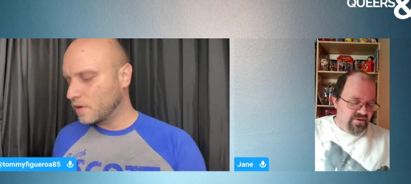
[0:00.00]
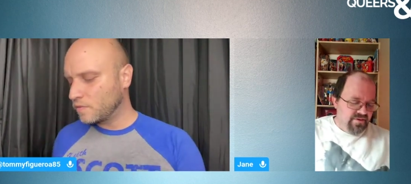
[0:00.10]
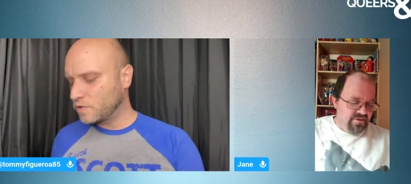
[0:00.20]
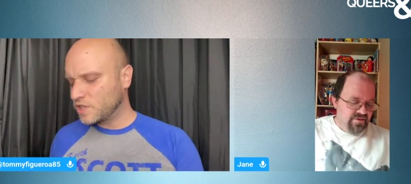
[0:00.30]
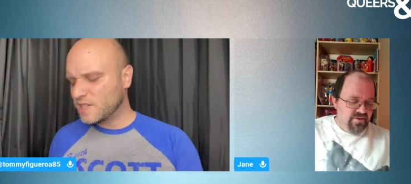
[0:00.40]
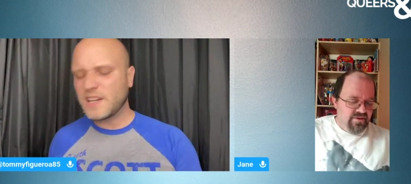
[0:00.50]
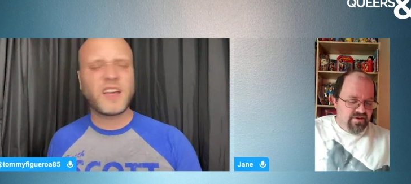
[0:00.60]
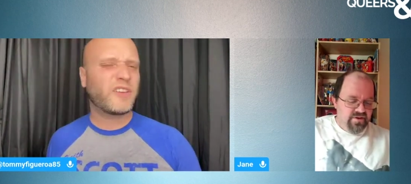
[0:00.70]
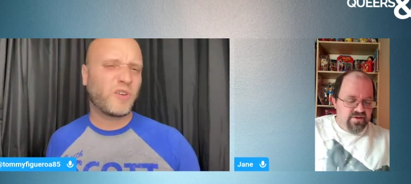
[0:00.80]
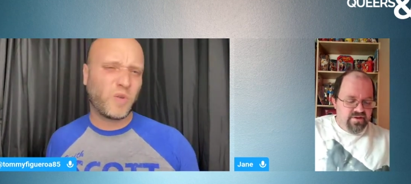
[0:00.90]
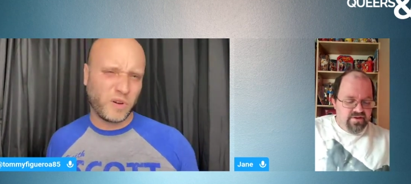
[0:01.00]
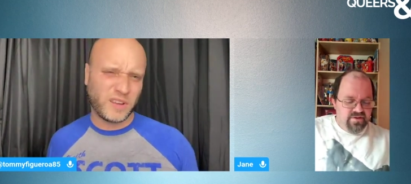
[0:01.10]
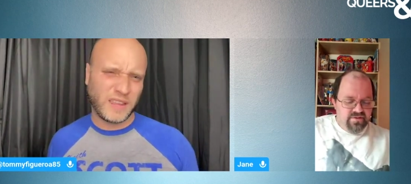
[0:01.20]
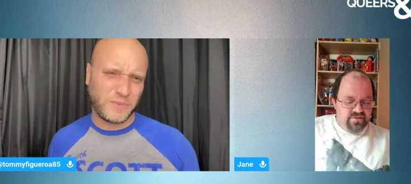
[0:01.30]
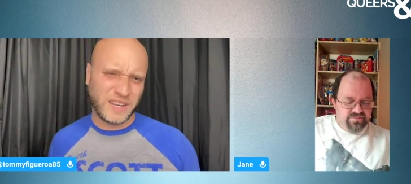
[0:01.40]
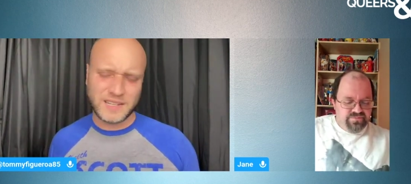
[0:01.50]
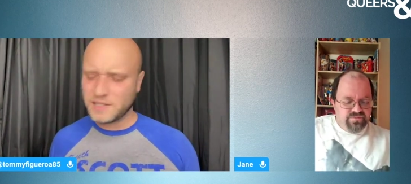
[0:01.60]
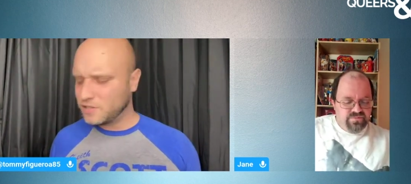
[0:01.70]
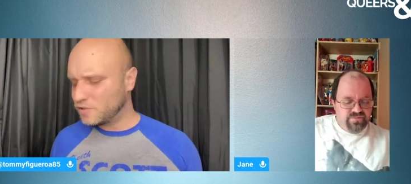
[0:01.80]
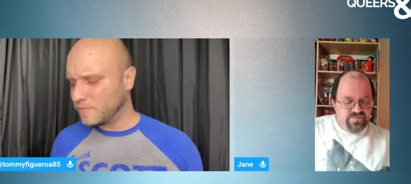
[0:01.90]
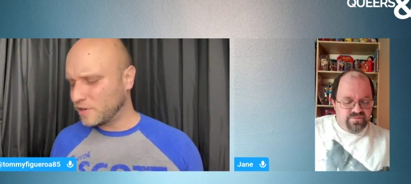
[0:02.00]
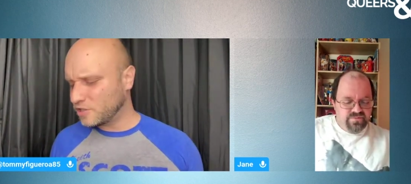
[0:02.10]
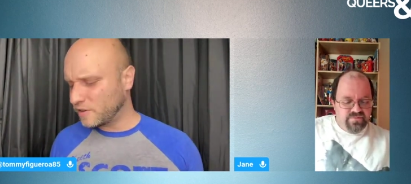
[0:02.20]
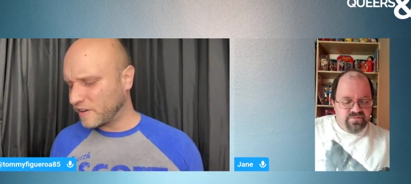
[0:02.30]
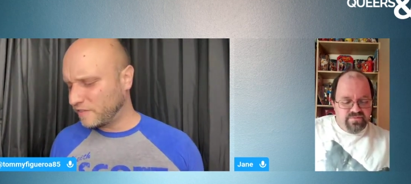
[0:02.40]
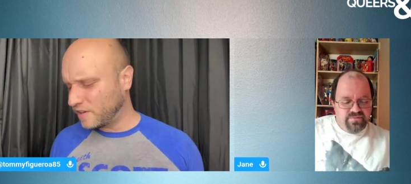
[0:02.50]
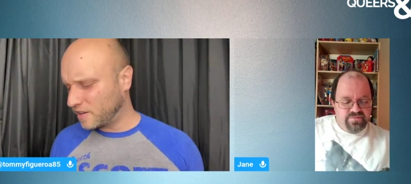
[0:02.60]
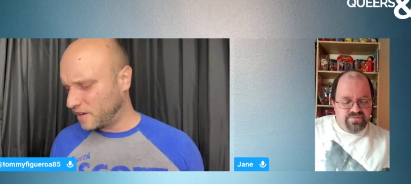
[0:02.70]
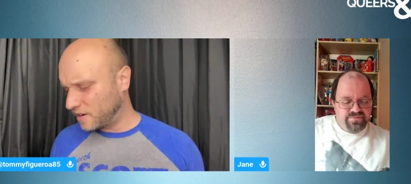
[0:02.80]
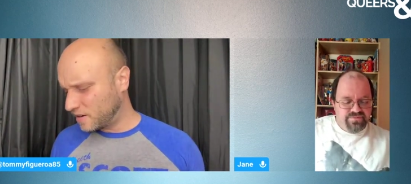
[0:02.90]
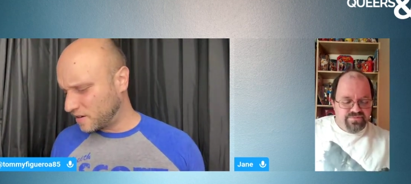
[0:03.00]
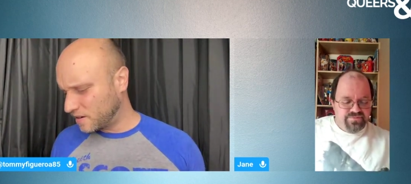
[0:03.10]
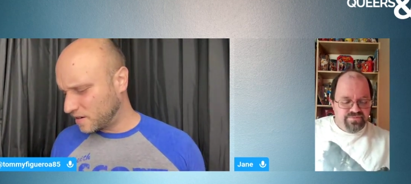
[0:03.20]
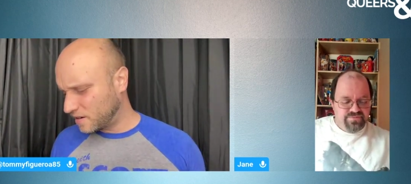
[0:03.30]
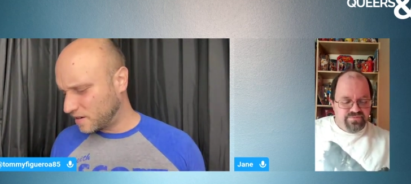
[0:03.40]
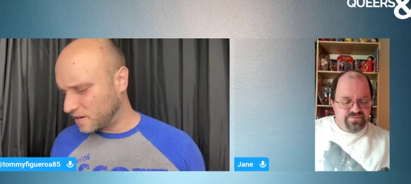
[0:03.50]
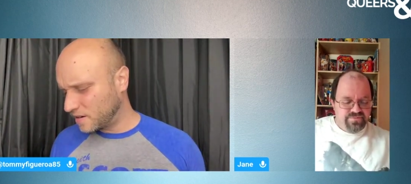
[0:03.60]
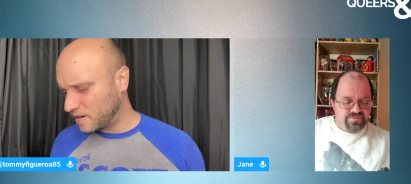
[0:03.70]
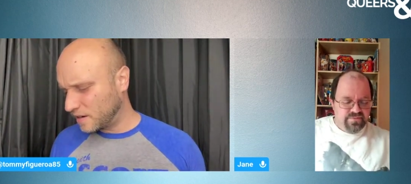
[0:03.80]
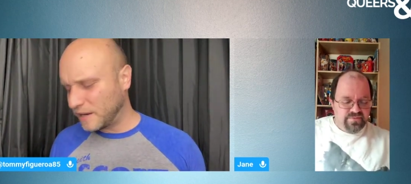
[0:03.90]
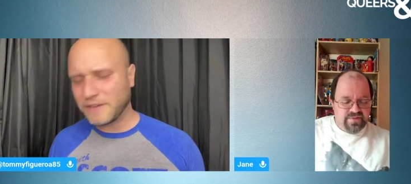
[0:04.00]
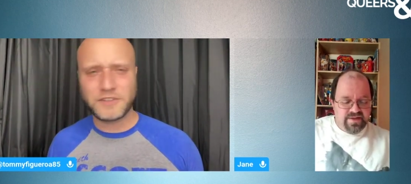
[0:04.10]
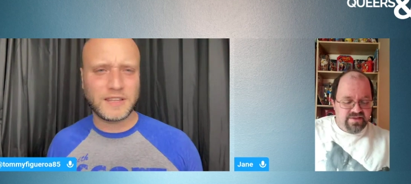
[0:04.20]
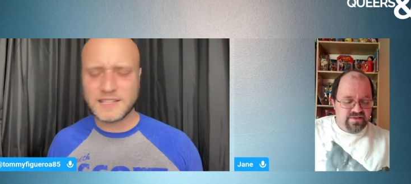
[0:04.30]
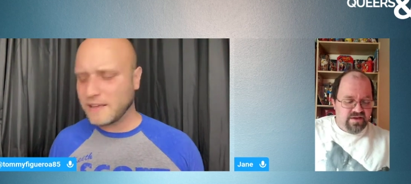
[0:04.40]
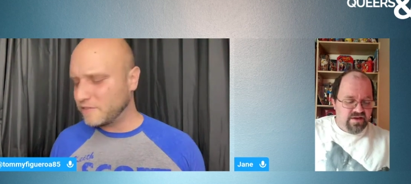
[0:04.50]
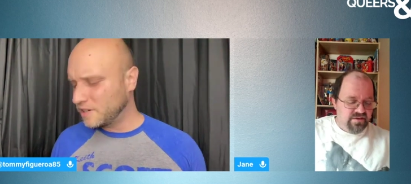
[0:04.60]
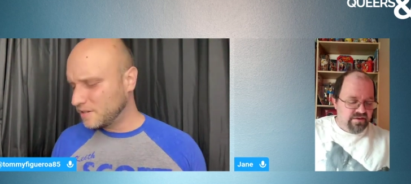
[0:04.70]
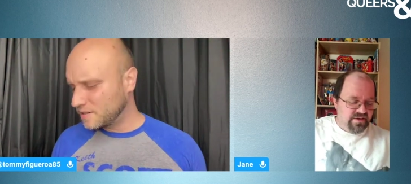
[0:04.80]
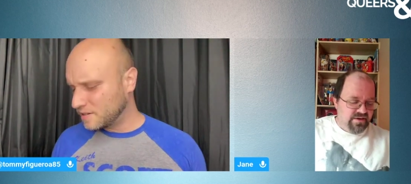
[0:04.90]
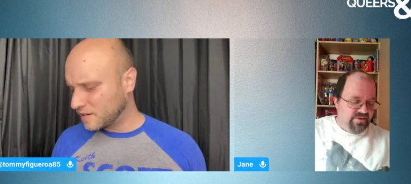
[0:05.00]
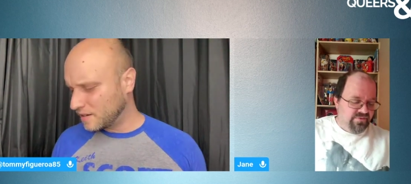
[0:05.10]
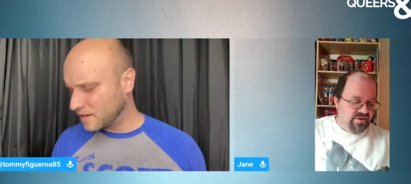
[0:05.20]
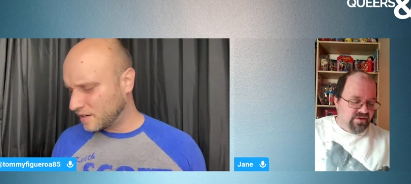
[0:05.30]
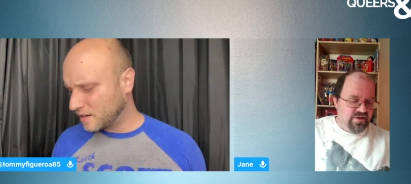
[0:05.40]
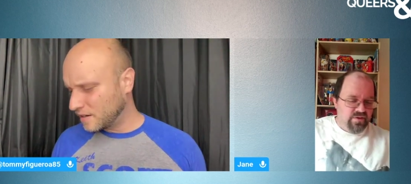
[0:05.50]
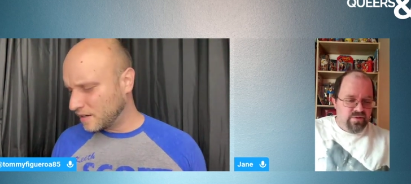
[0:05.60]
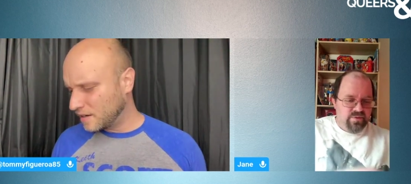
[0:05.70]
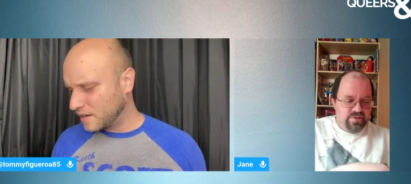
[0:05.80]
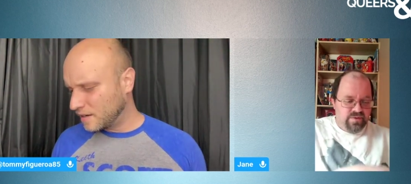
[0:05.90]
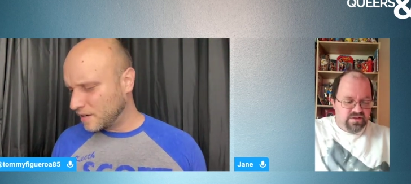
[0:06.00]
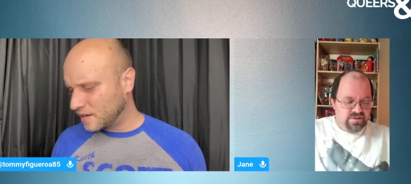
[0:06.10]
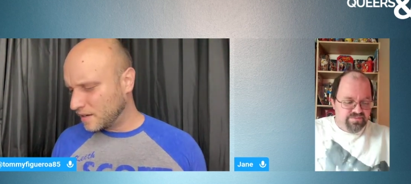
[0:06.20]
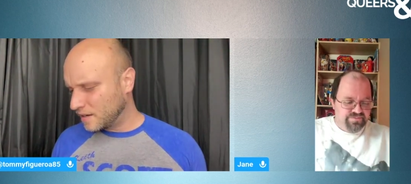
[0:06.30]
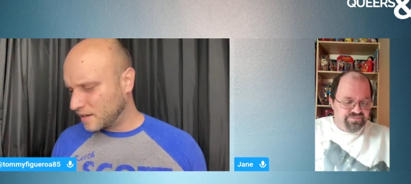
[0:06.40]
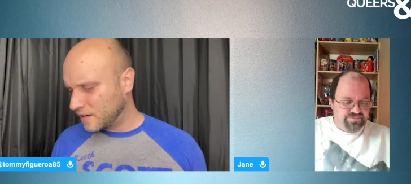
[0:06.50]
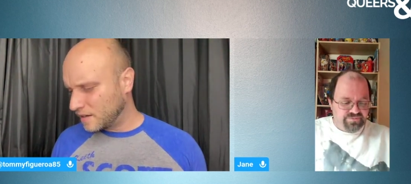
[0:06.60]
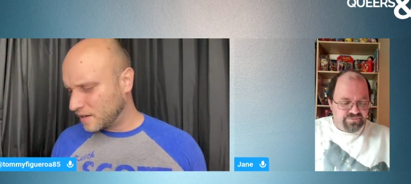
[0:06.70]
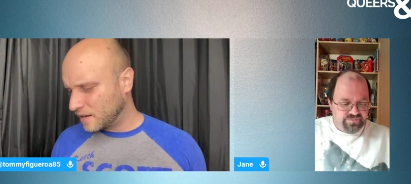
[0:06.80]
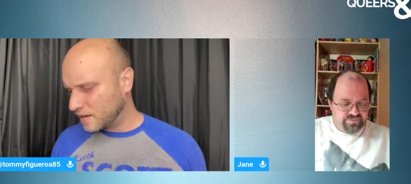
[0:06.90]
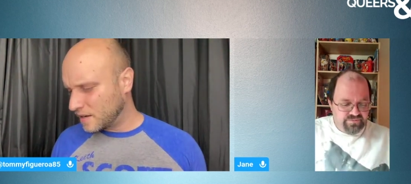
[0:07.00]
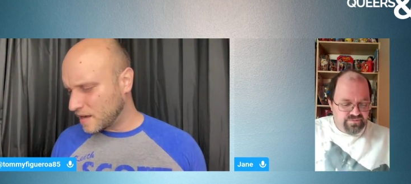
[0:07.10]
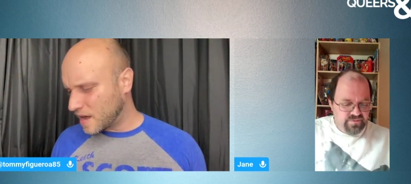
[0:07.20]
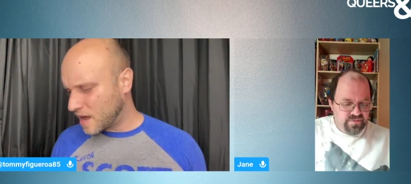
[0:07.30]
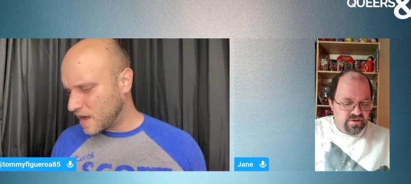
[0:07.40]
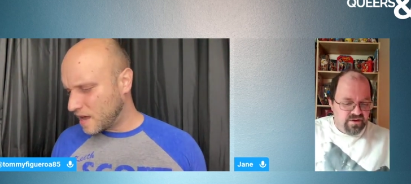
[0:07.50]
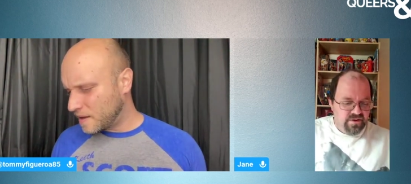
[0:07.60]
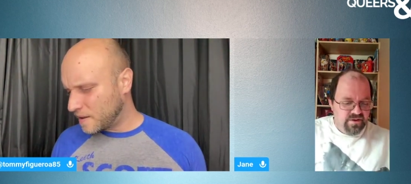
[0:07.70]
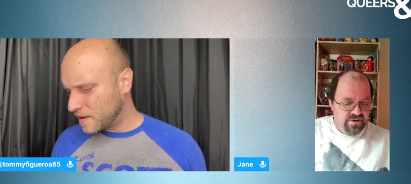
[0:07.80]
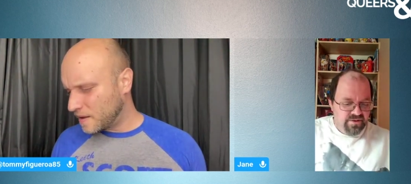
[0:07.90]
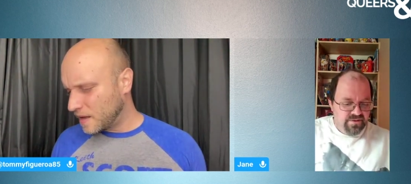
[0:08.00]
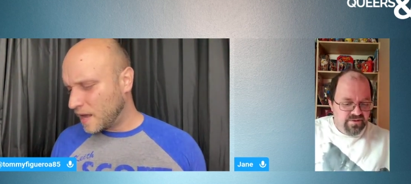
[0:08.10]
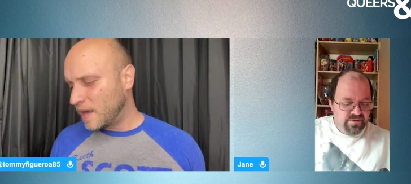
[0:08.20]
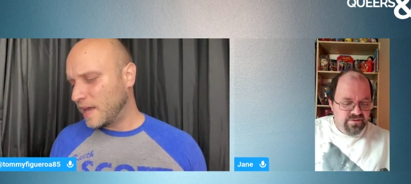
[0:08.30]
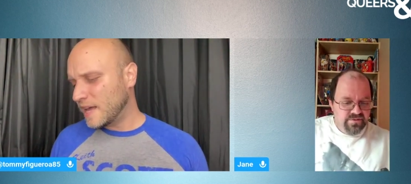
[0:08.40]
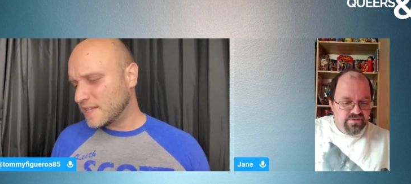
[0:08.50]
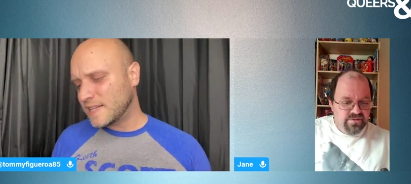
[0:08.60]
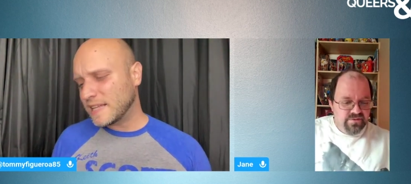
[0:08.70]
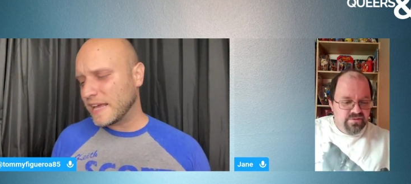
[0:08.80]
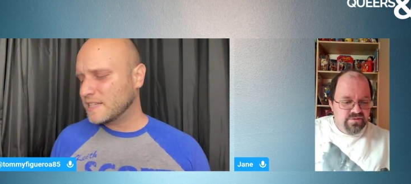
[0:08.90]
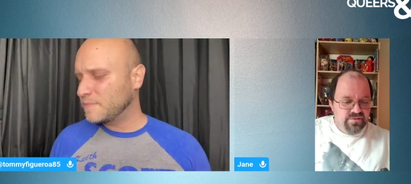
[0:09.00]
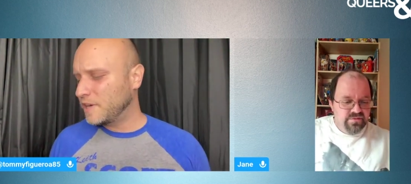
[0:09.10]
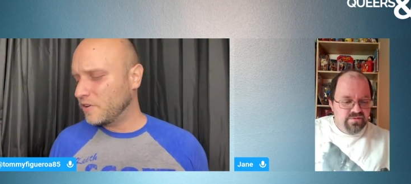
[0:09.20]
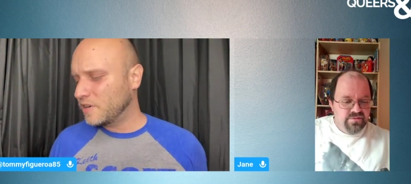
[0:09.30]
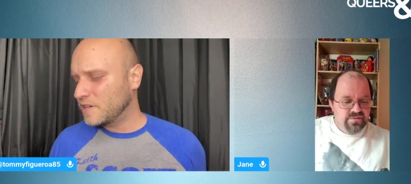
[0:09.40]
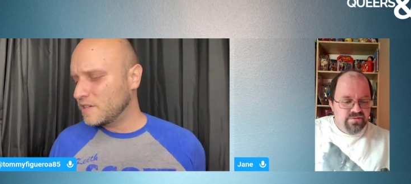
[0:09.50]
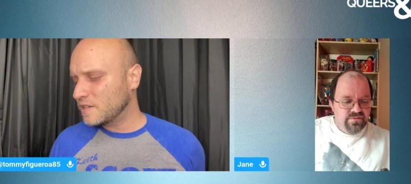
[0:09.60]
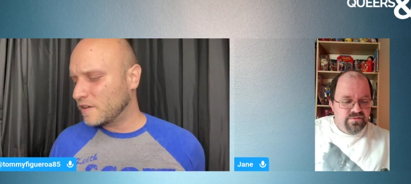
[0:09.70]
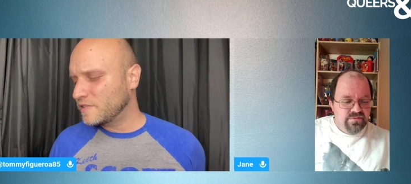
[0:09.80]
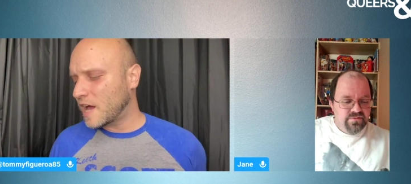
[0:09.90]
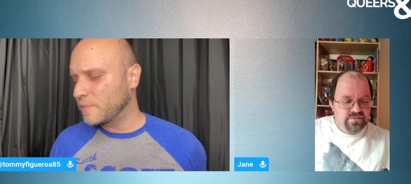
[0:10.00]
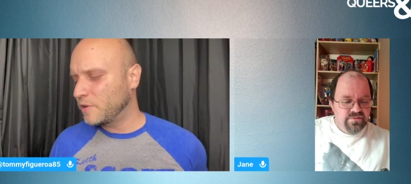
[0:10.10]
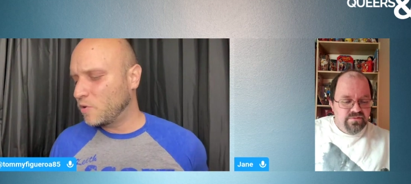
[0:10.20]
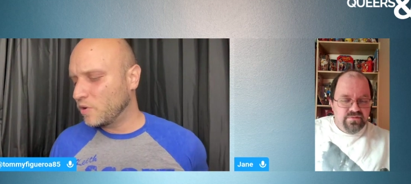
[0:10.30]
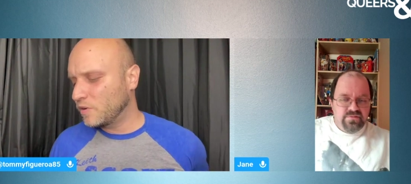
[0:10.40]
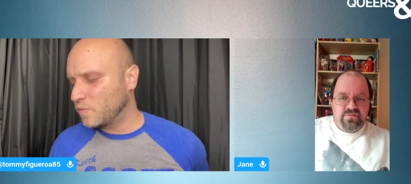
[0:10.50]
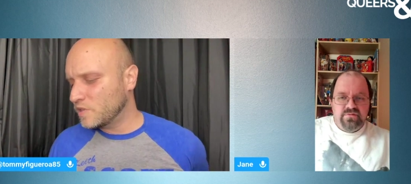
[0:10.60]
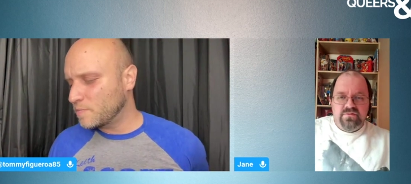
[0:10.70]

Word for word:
Speaker 1: Which is another Horton that we didn't see too much of. I feel like after the seventies. Not.
Speaker 2: I didn't even know who he was.
Speaker 1: Uh, yeah, it says last appearance of Tommy Horton was